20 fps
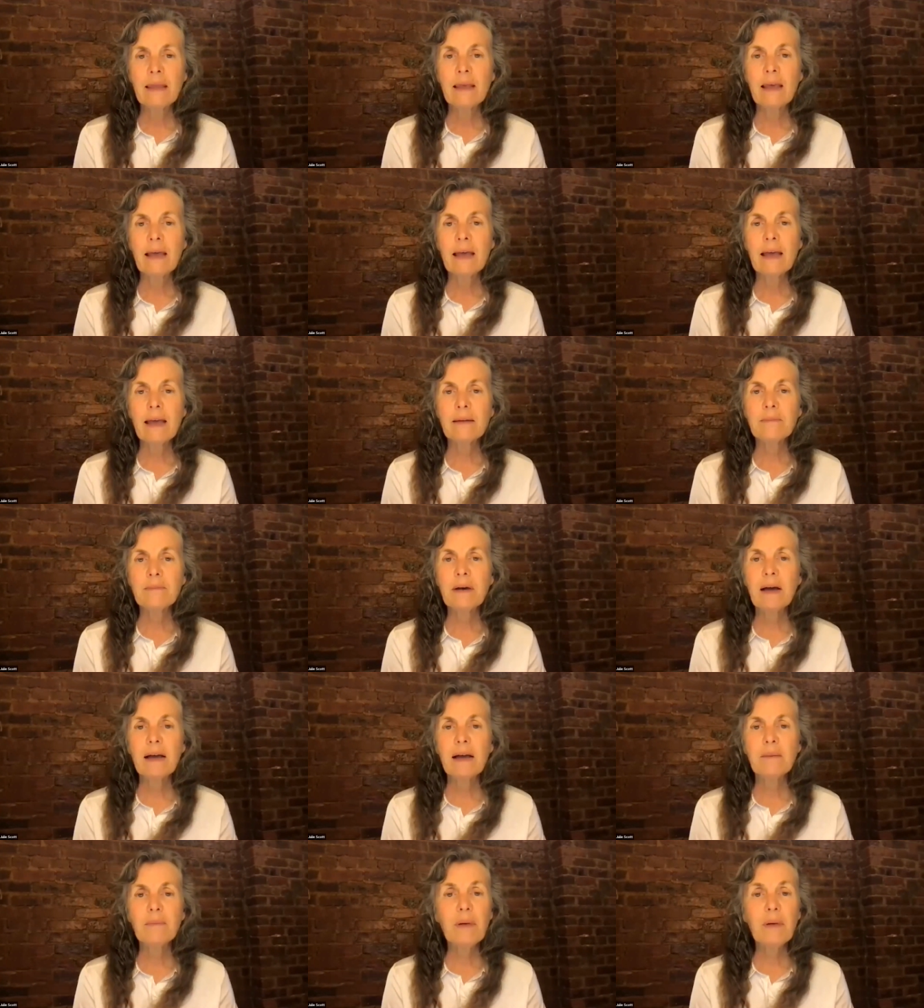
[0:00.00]
And
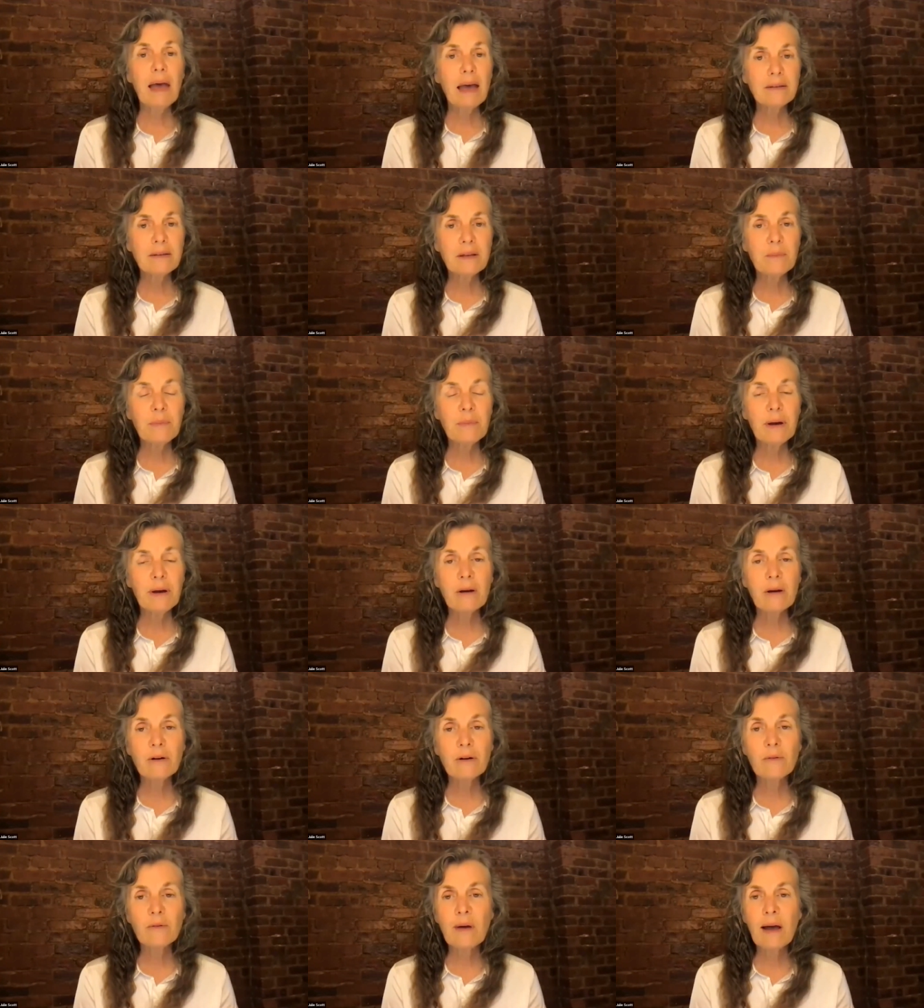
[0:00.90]
by past
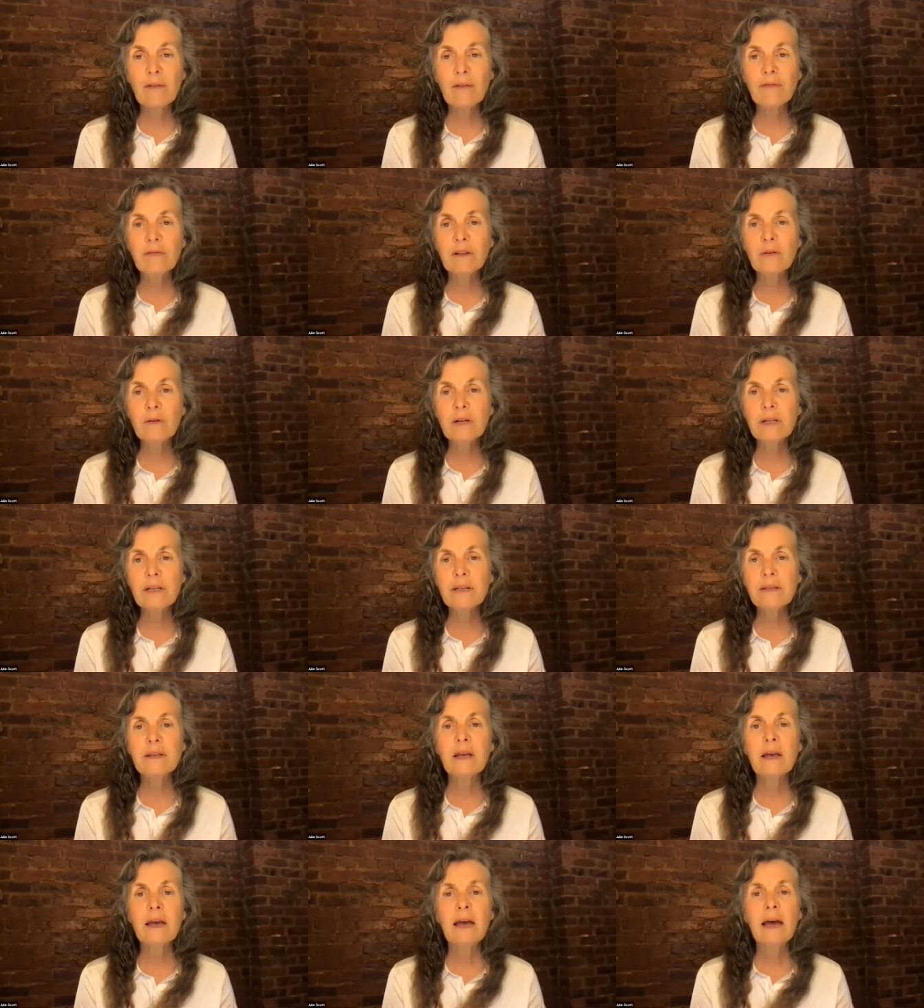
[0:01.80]
imperator, Ralph
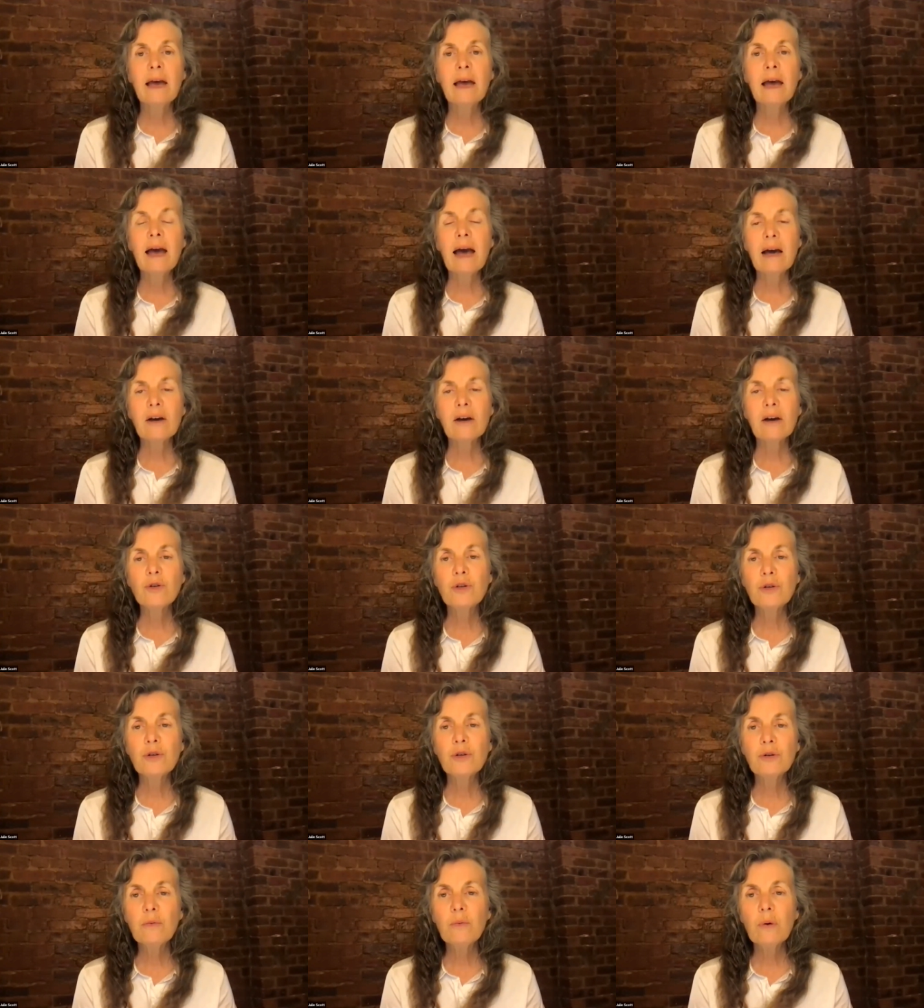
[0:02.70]
Lewis, How
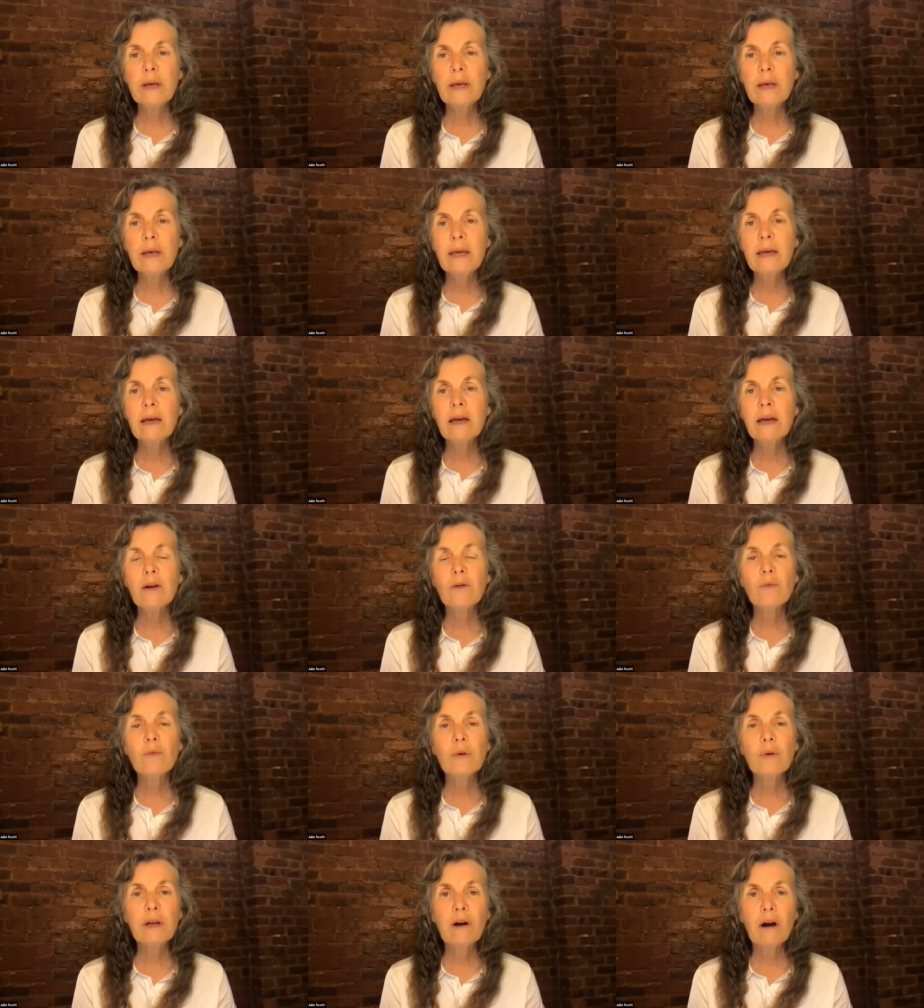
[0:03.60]
Should We
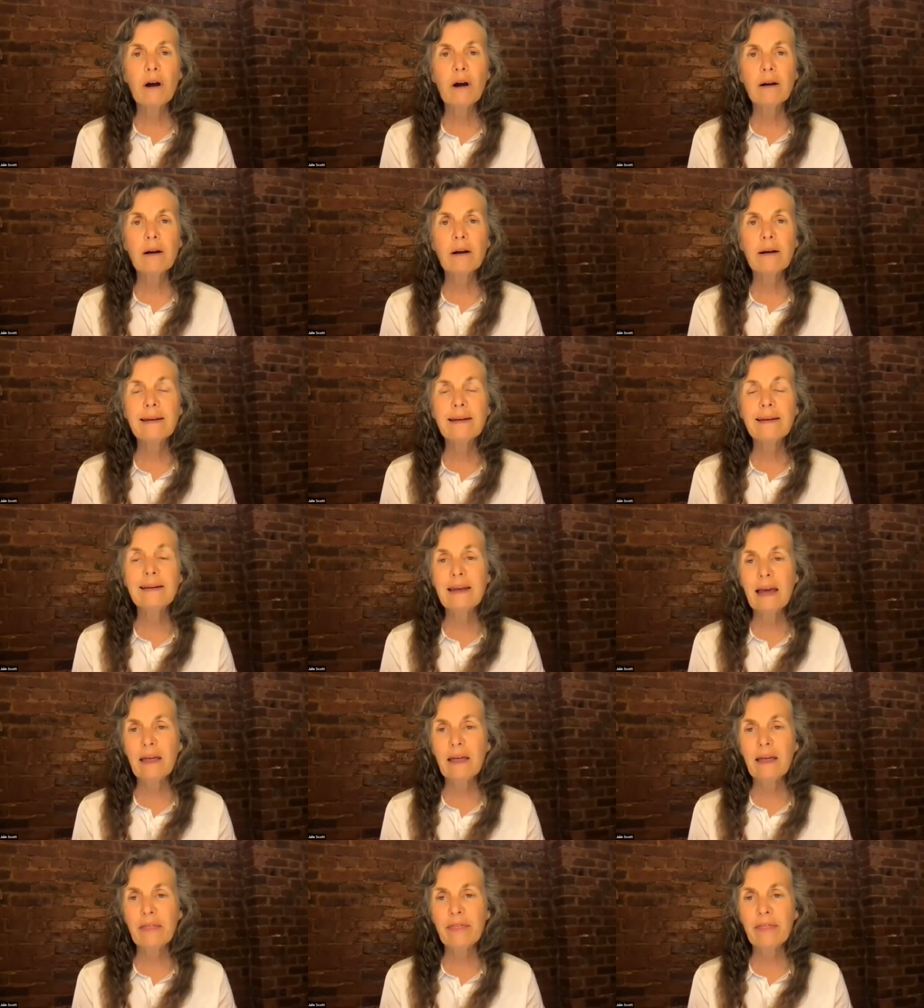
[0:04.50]
Regard
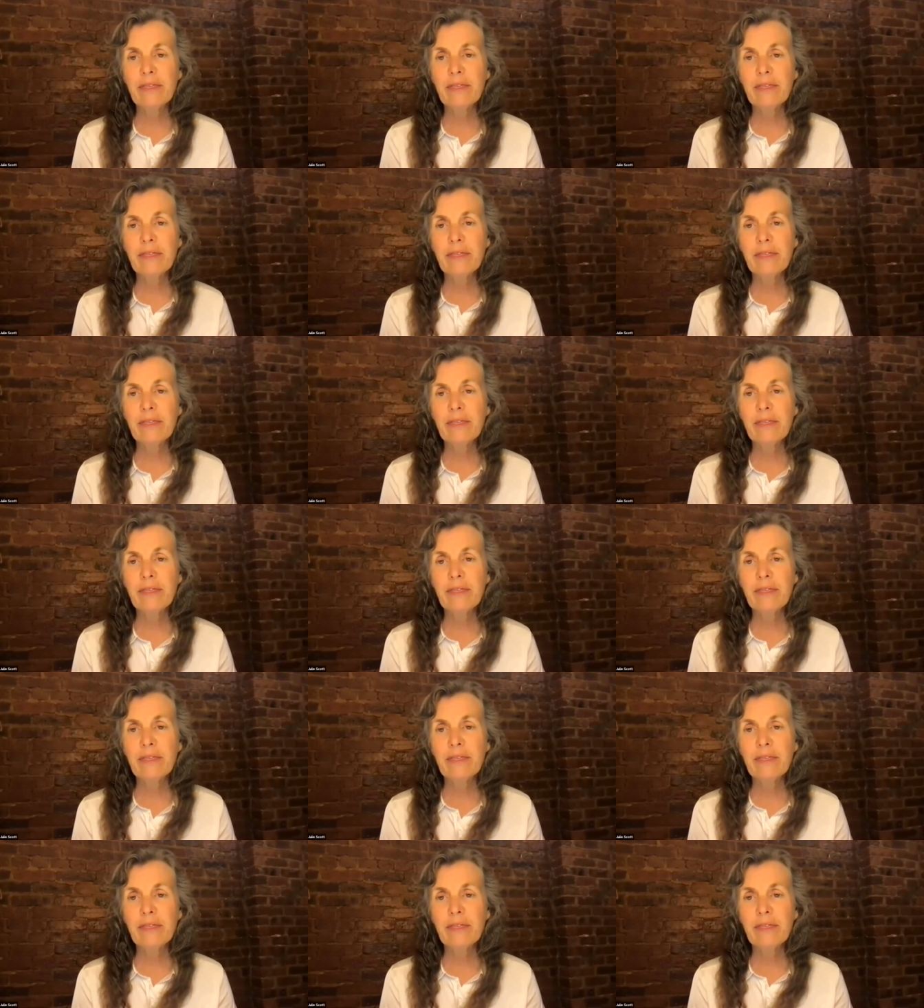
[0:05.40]
Death?